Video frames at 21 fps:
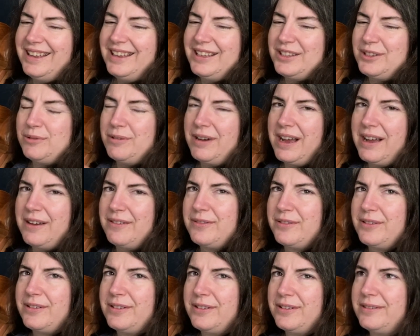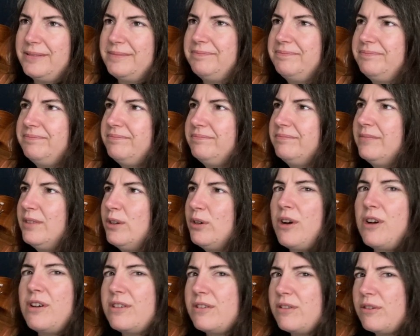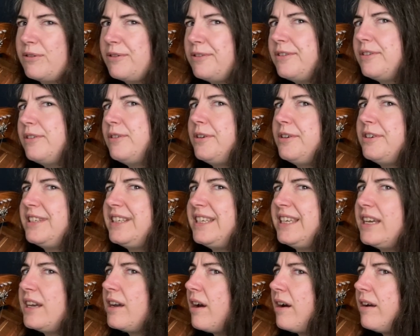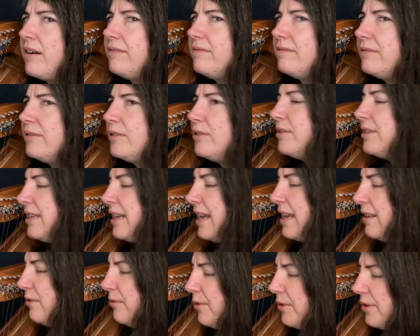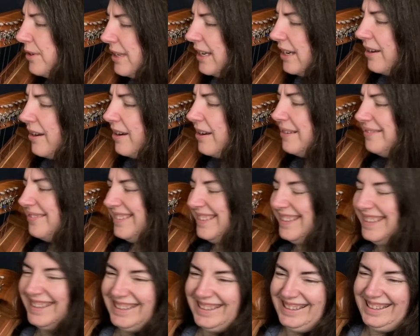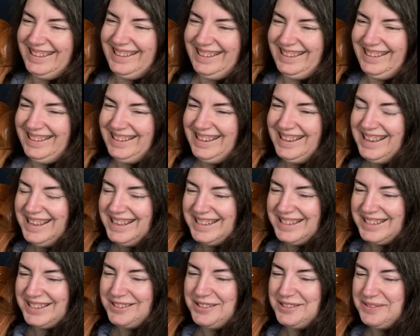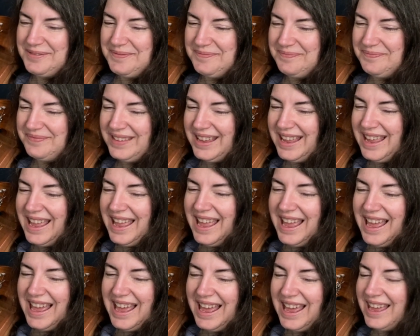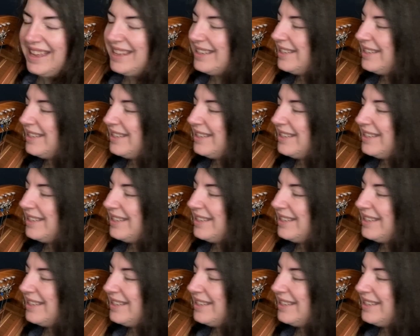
to have a, uh, Ro- ro- you said Rosicle? so uh,